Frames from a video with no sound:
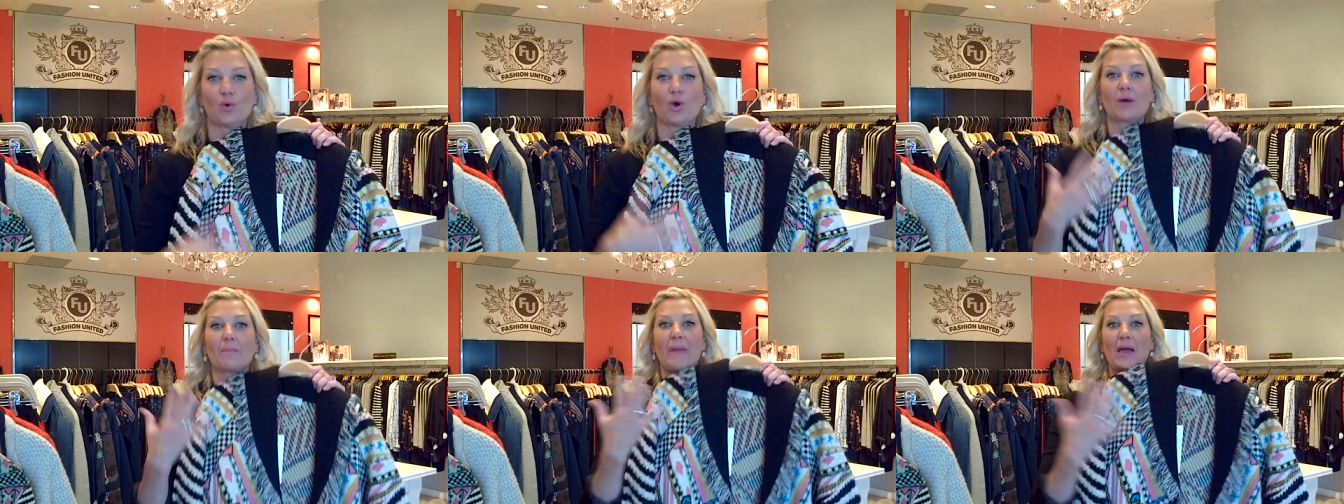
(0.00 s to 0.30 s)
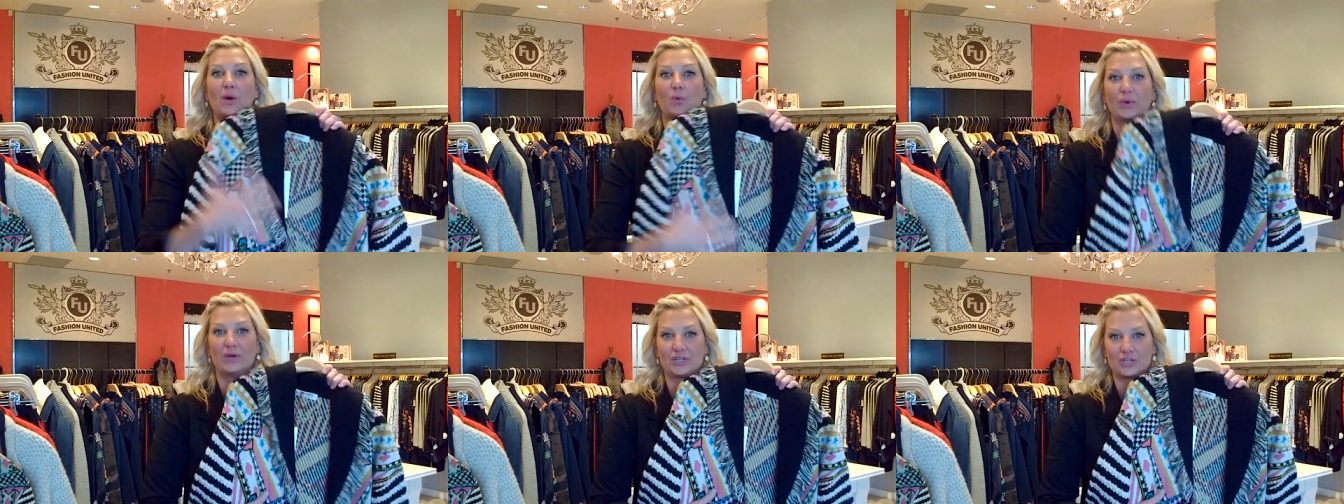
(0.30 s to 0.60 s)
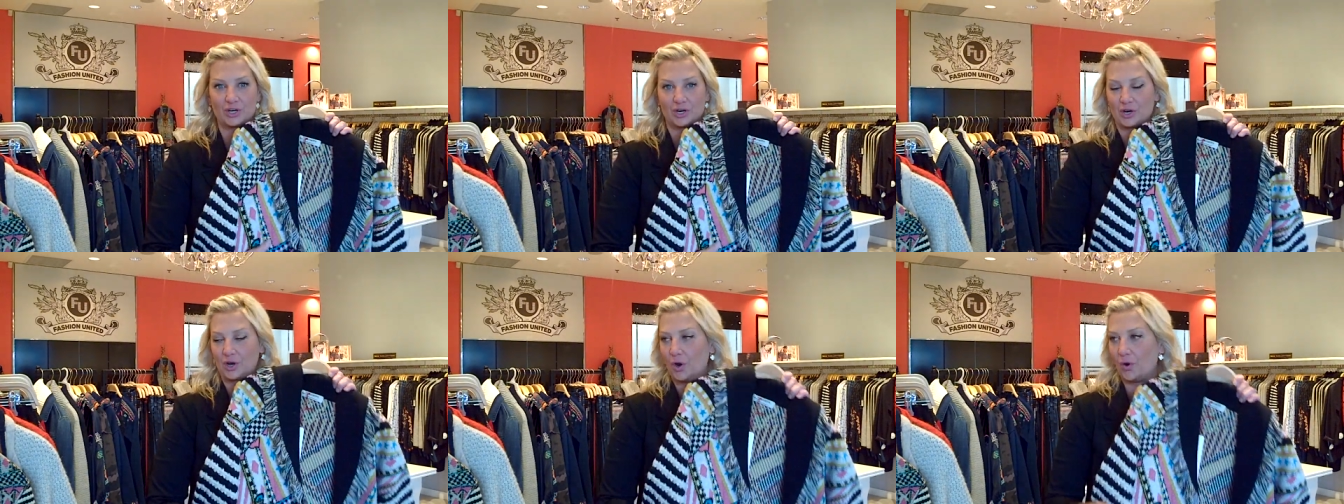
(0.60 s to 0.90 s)
wear my
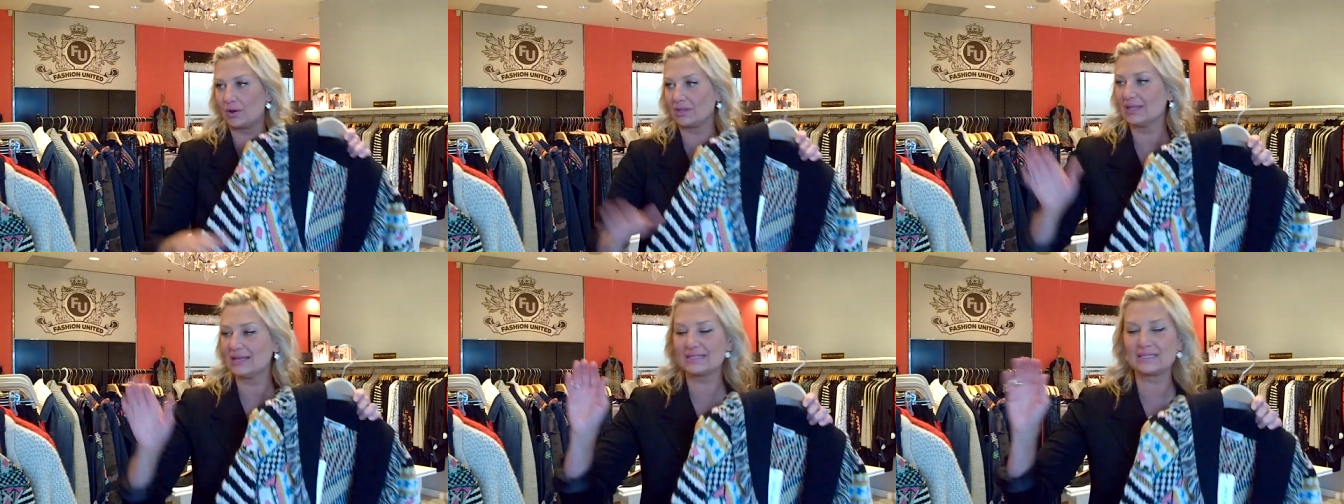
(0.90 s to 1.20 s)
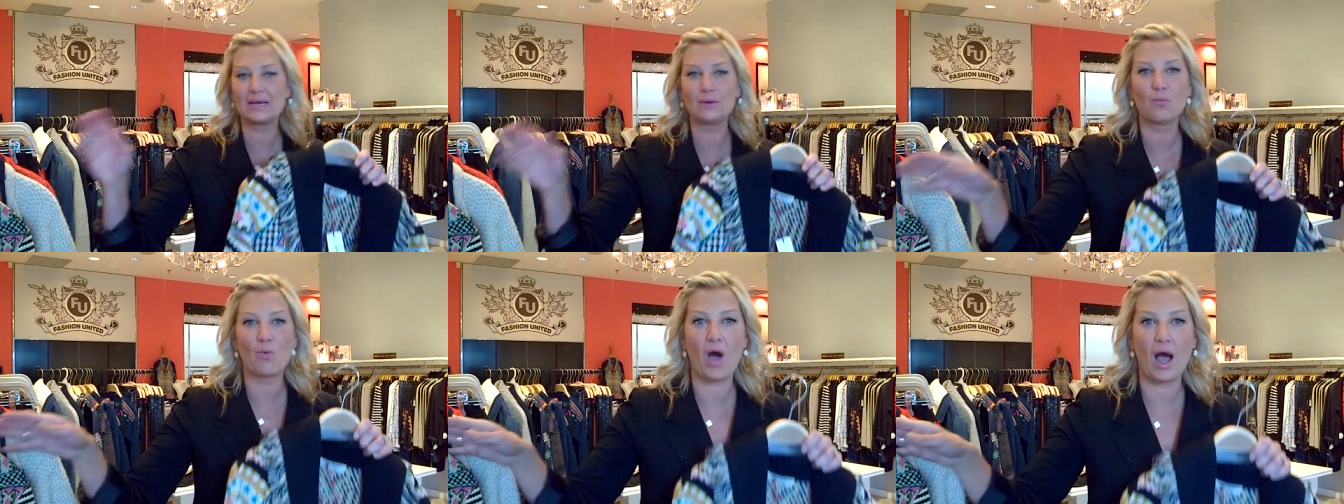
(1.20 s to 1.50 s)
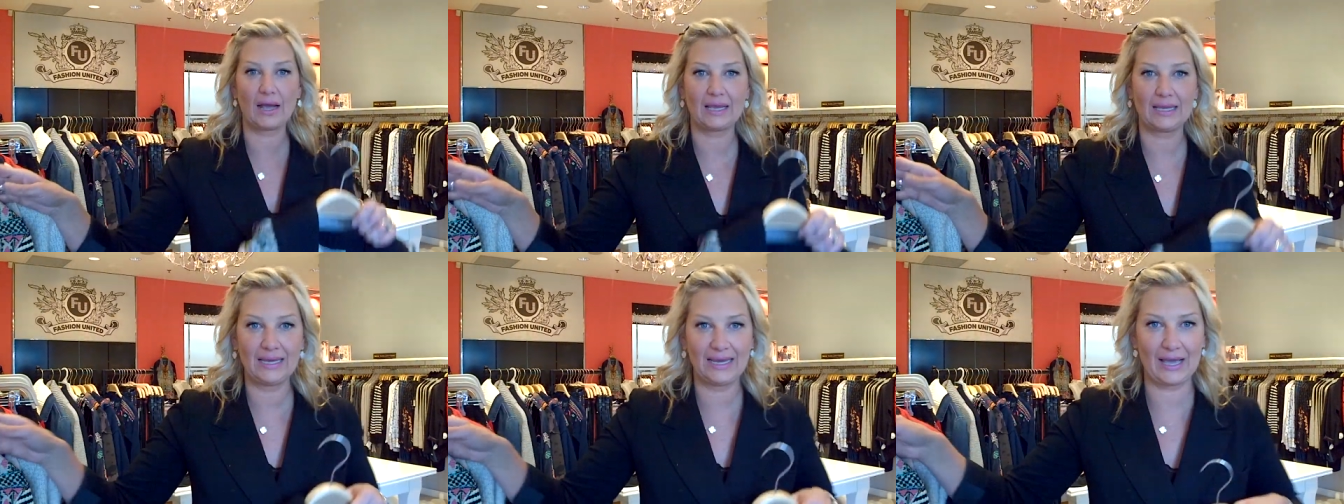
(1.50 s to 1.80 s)
winter coat unless I'm
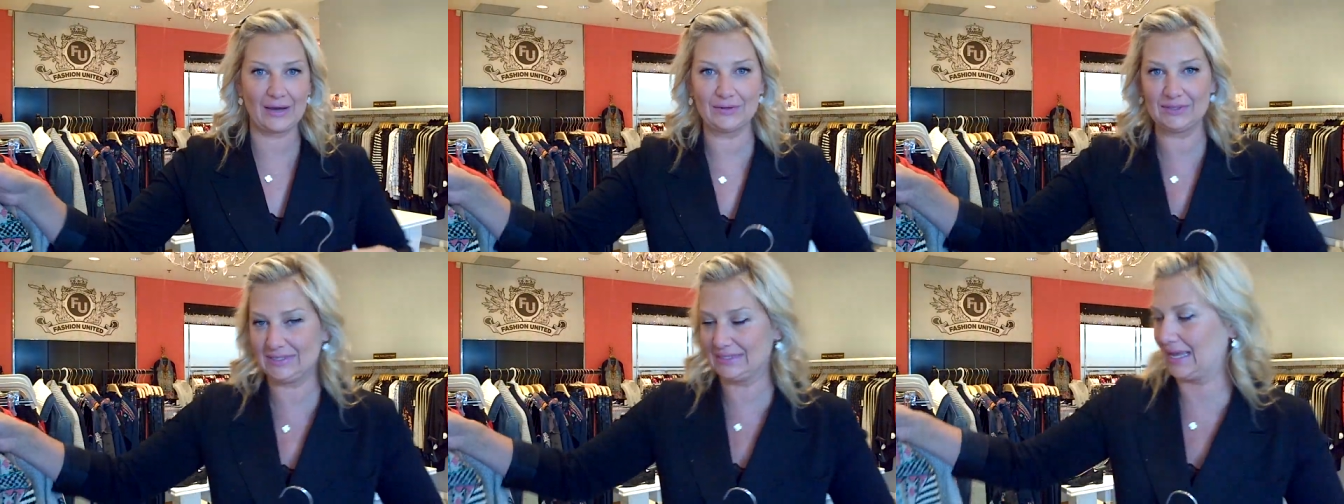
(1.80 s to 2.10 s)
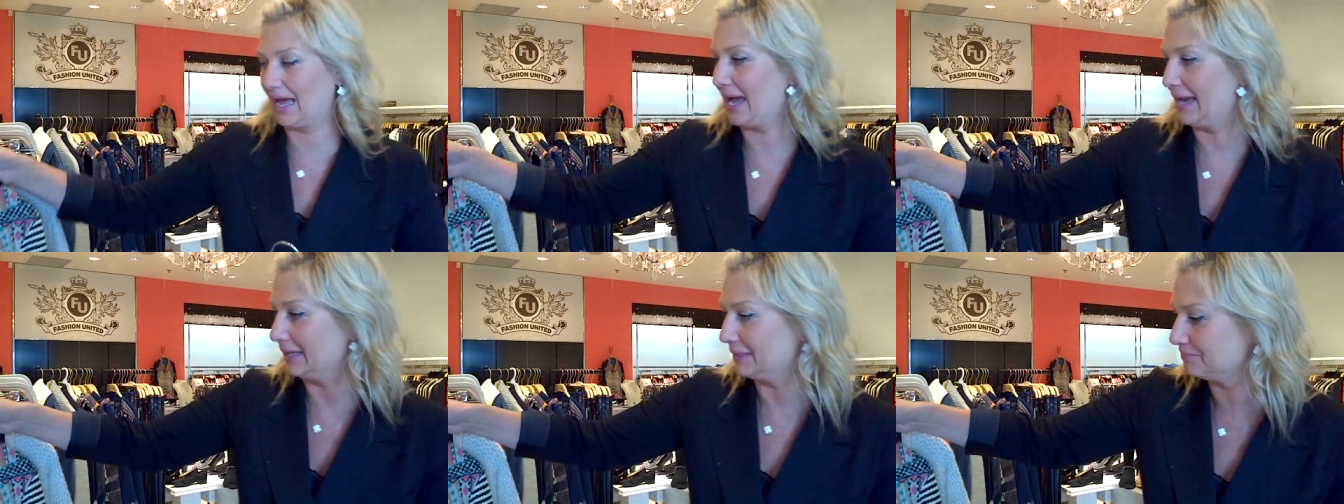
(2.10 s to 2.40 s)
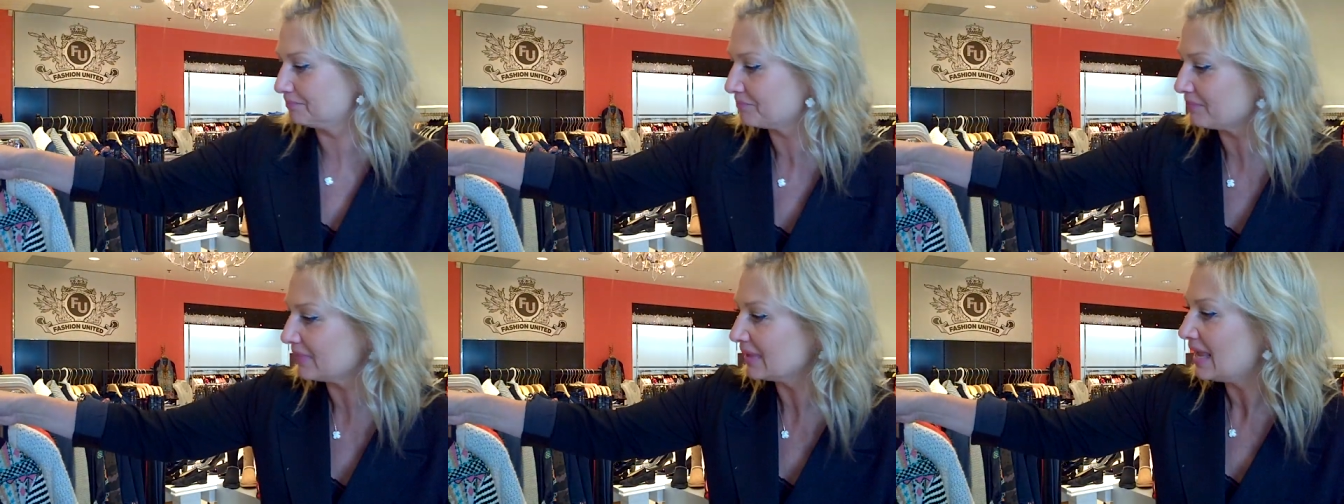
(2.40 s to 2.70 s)
walking outside.
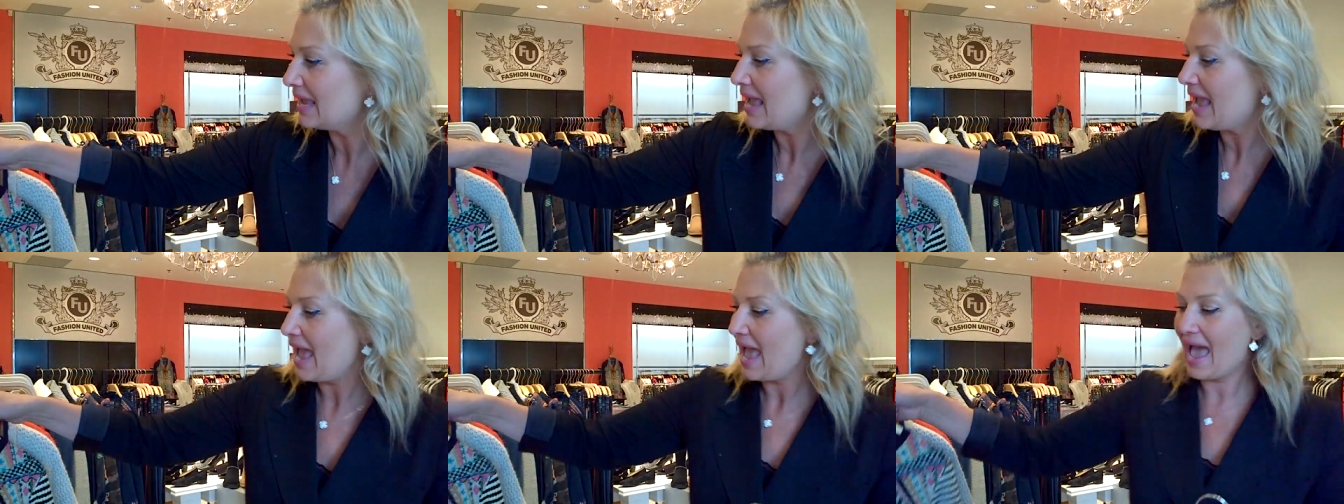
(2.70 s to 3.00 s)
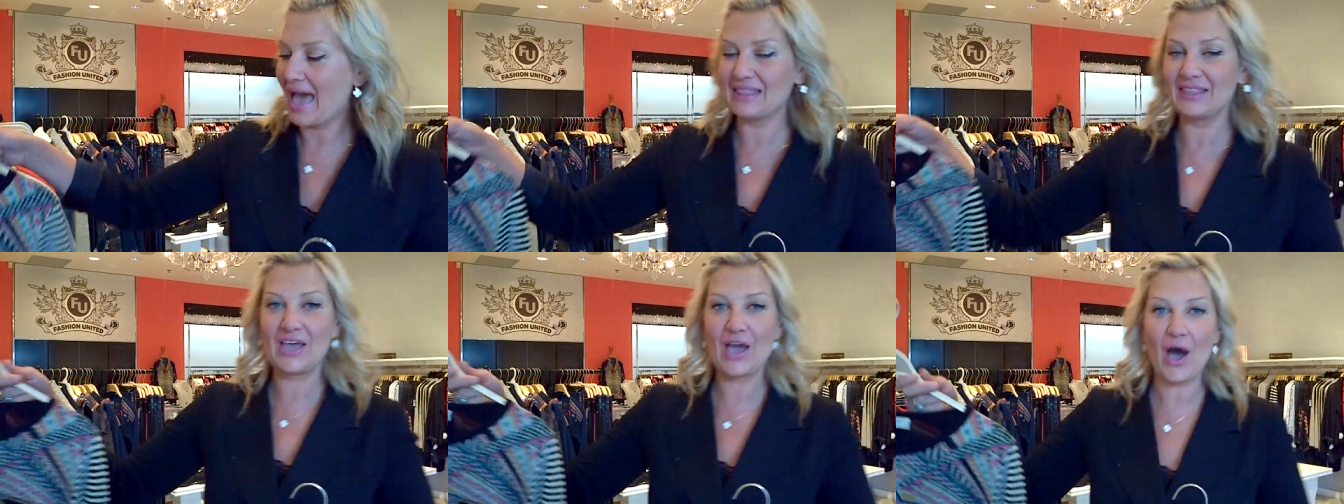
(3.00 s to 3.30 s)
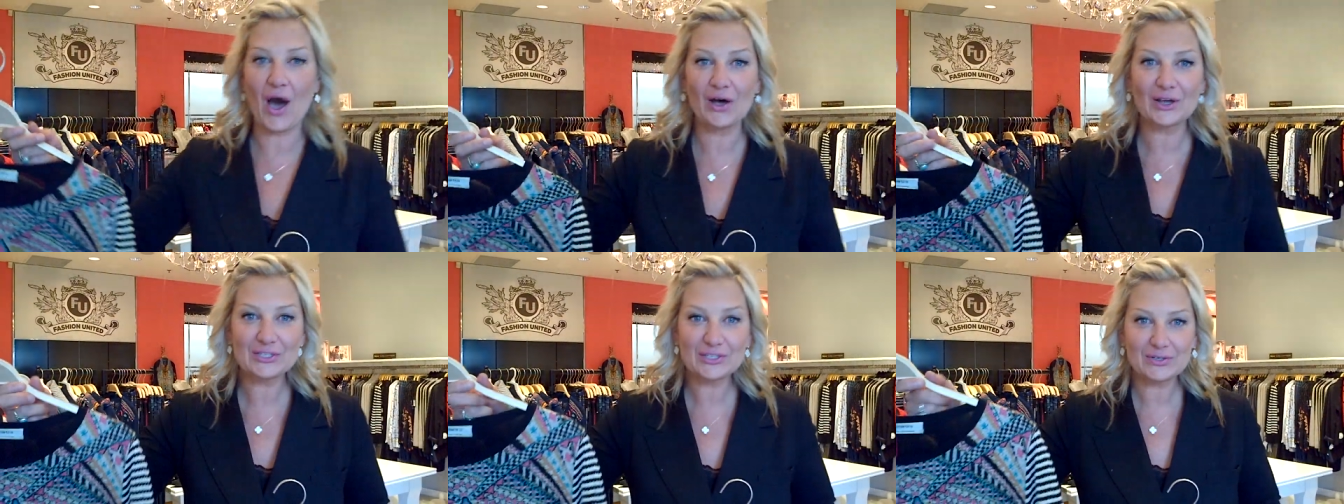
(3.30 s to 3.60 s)
And they
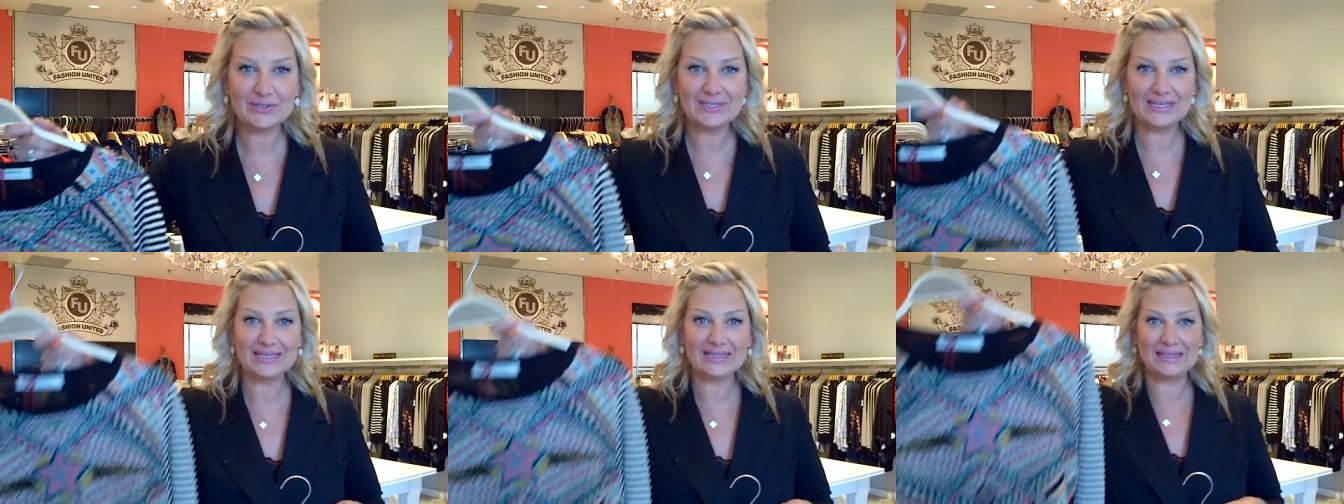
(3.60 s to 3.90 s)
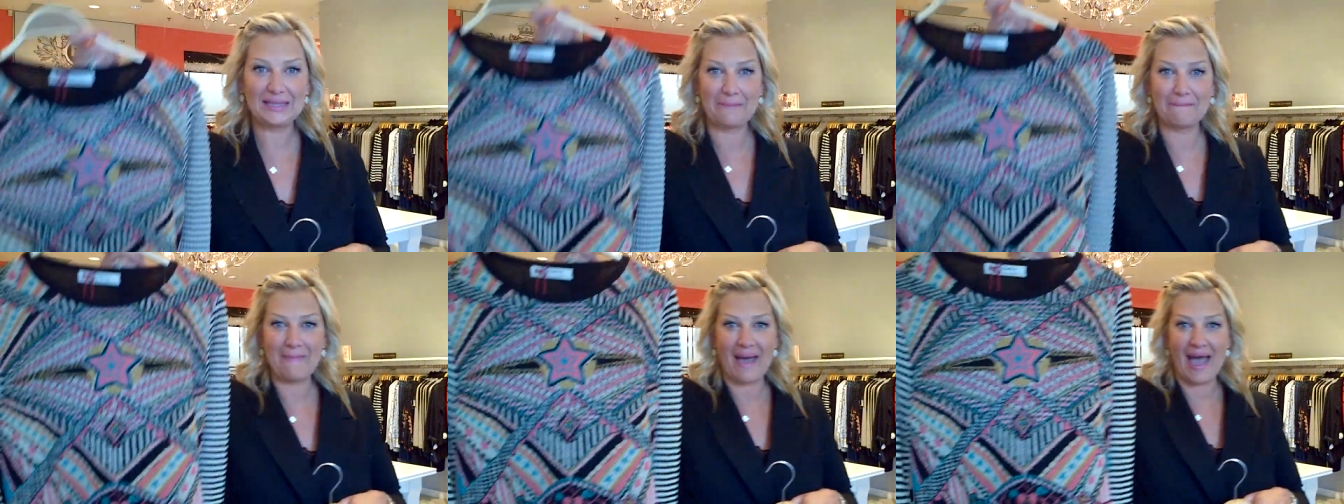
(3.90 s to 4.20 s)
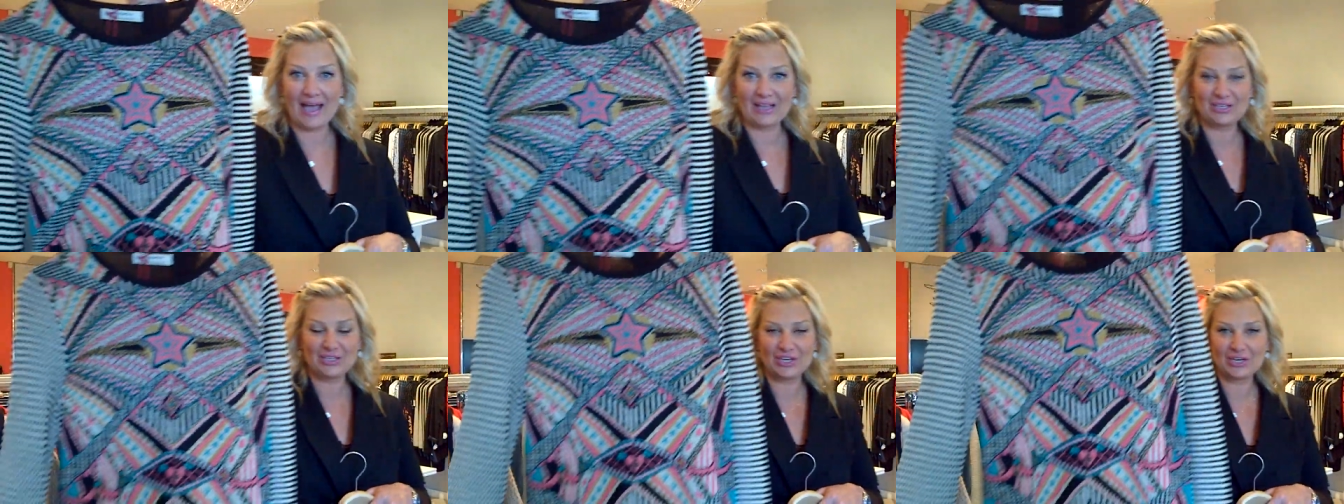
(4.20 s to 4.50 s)
also did the
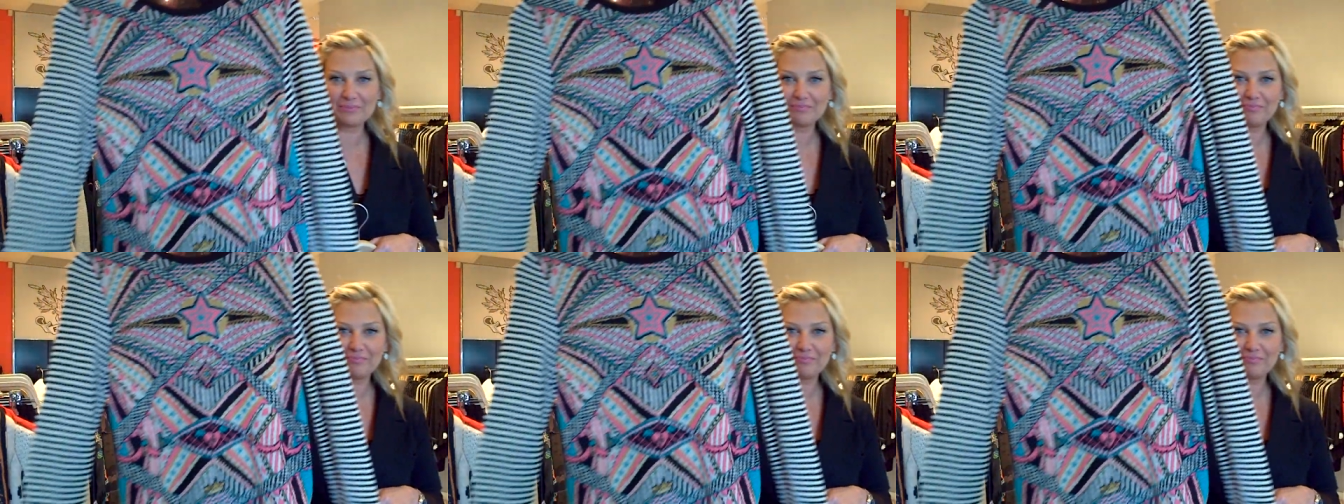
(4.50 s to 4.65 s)
matching